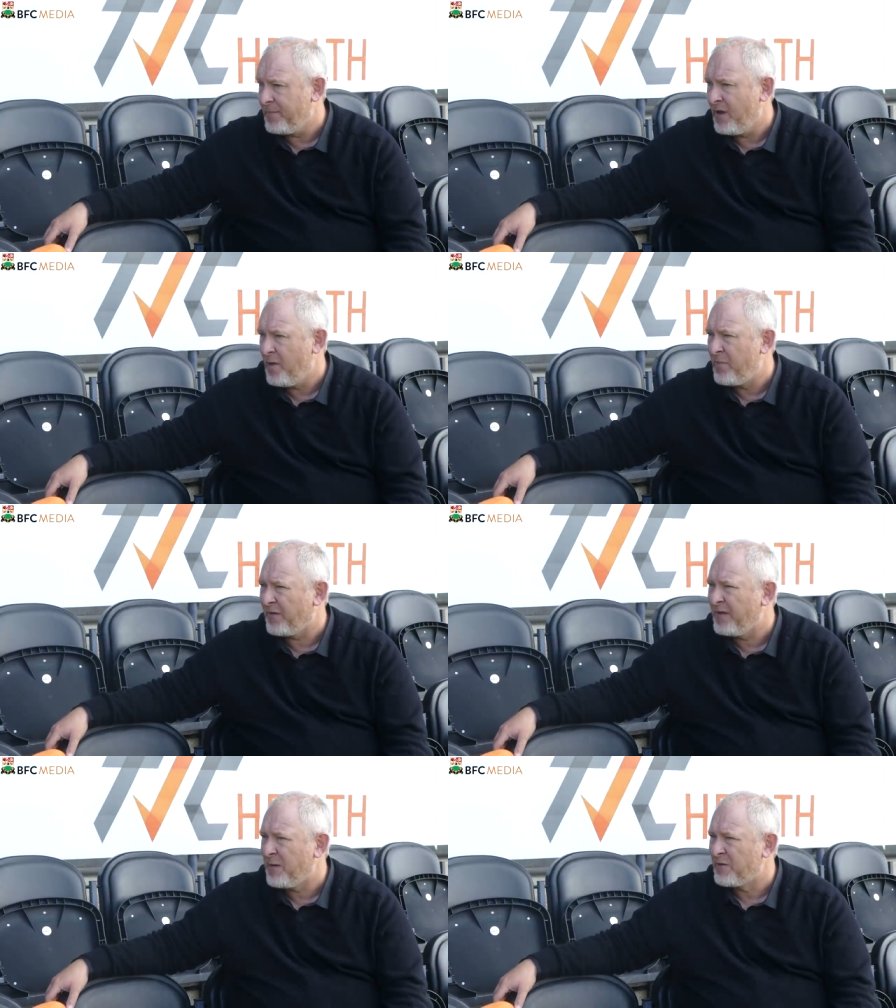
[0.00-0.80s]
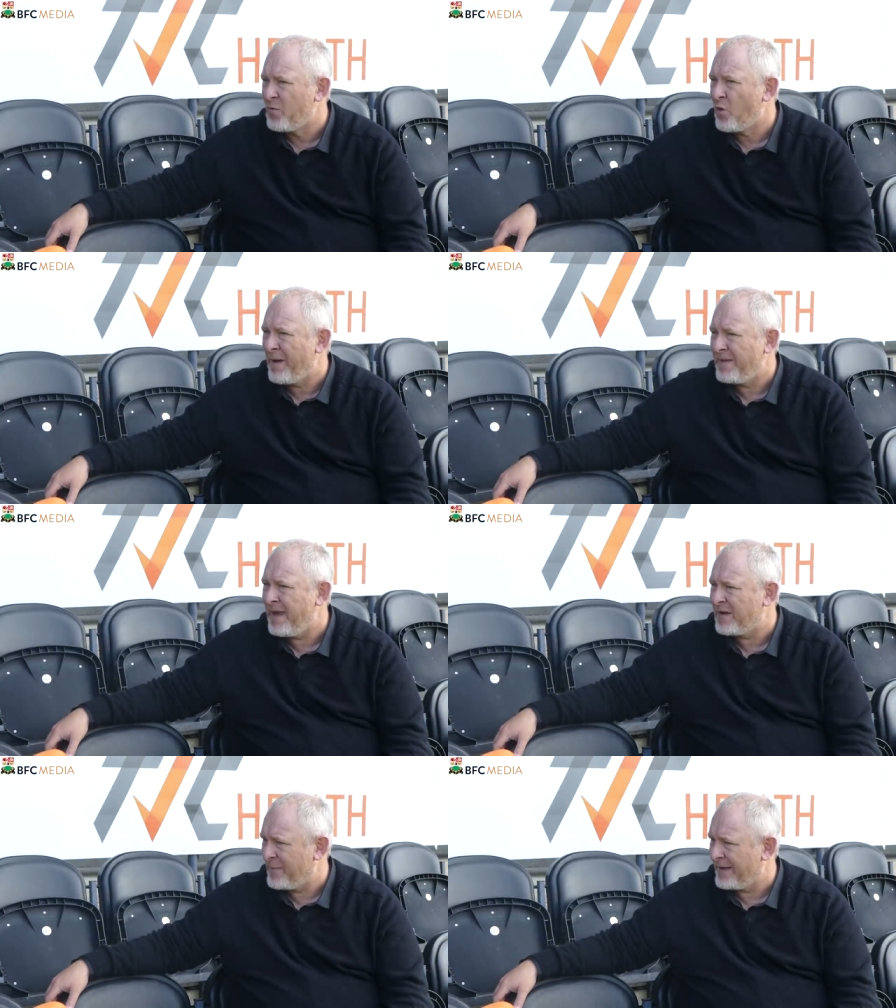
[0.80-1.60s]
uh, but I think it was more about
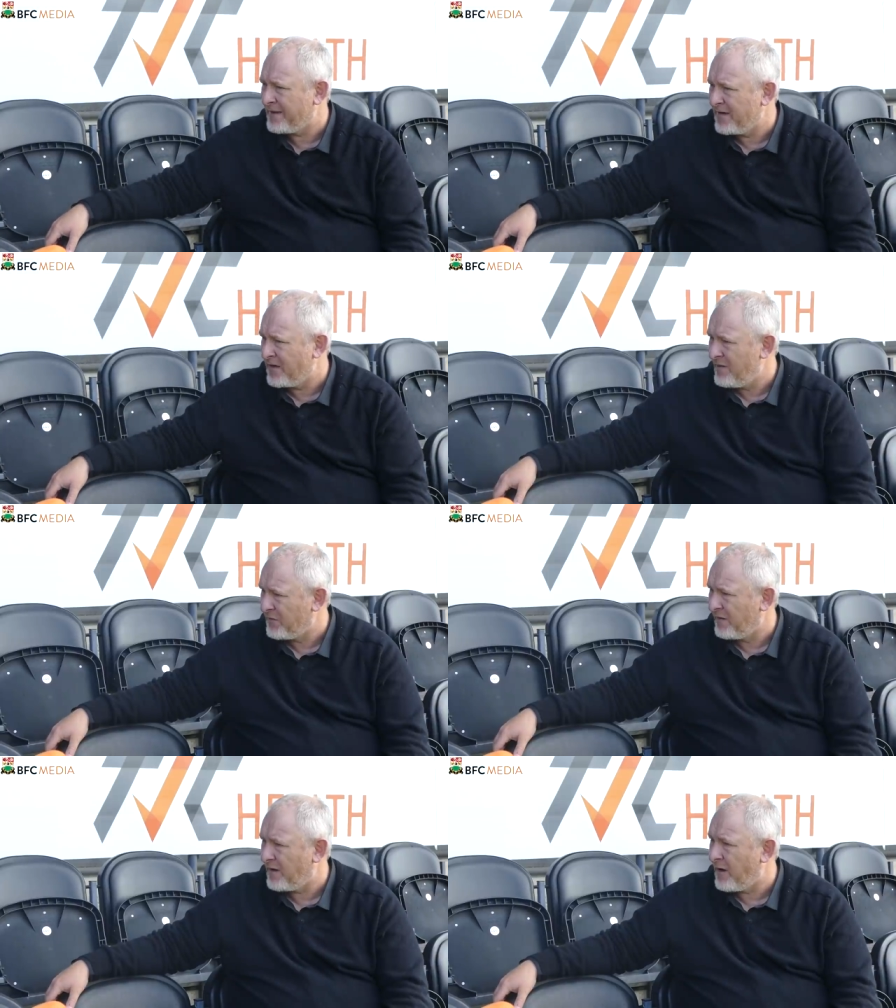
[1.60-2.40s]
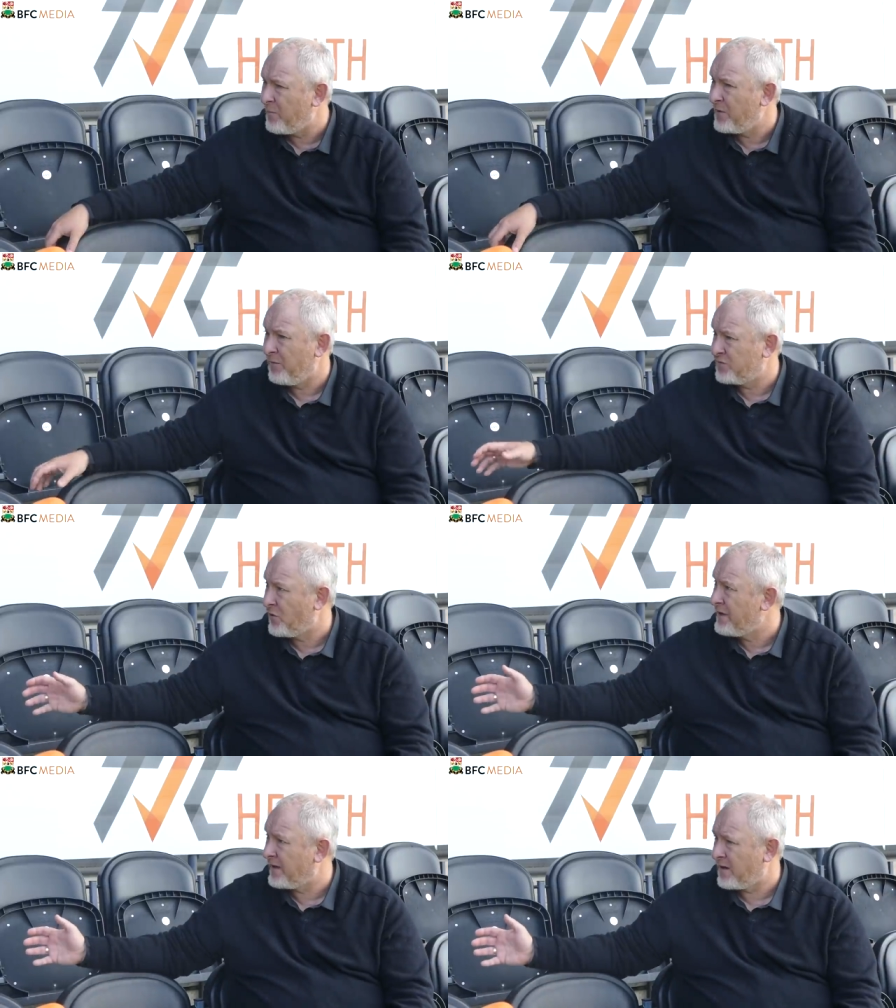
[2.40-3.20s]
the expectation levels of the club, and not
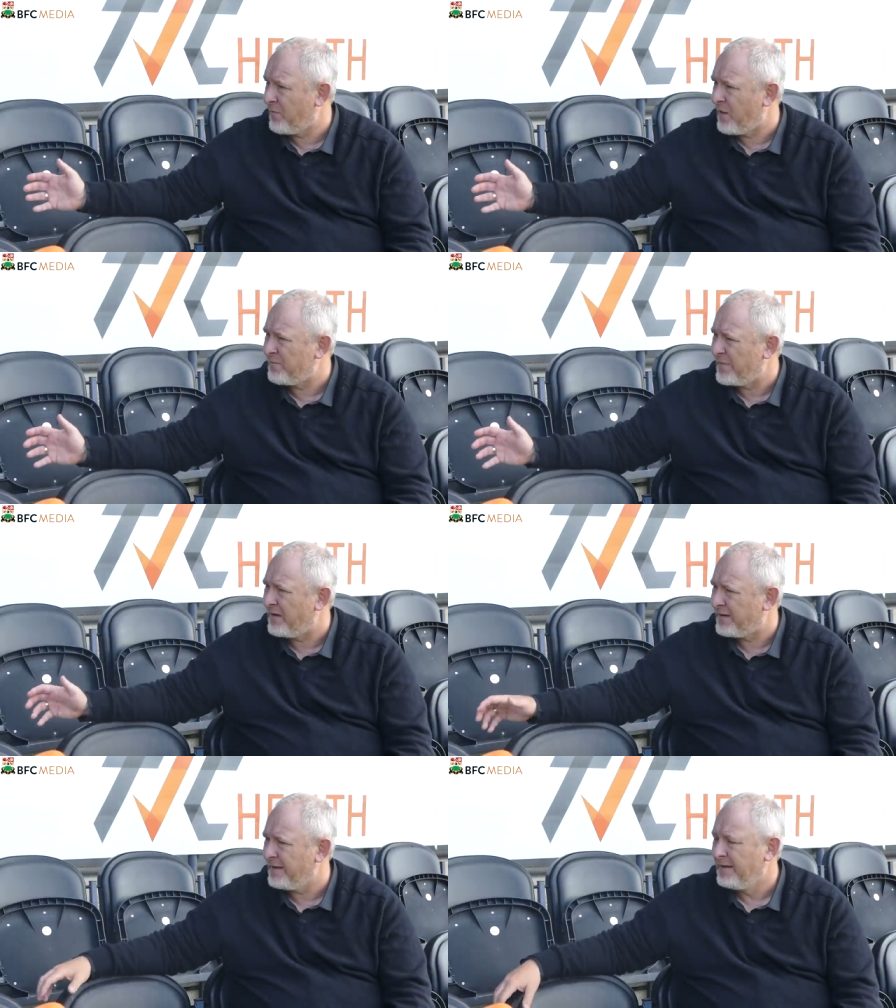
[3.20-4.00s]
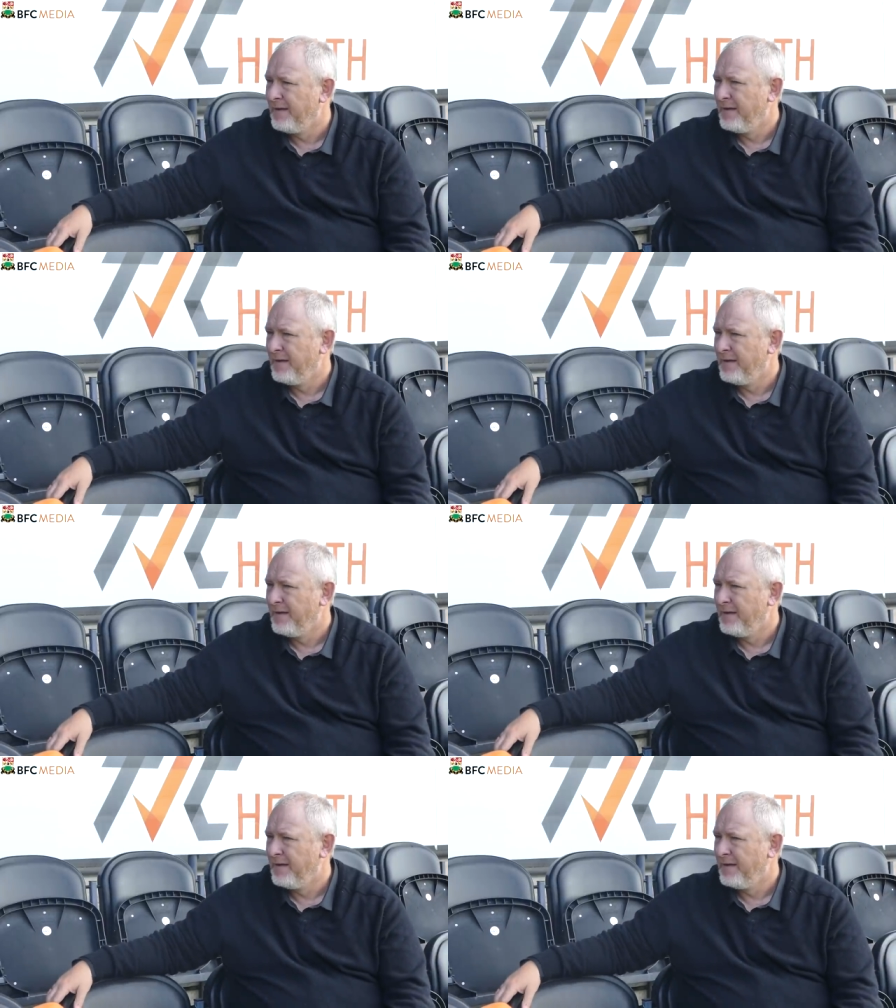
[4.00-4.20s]
joining a club like Barnet.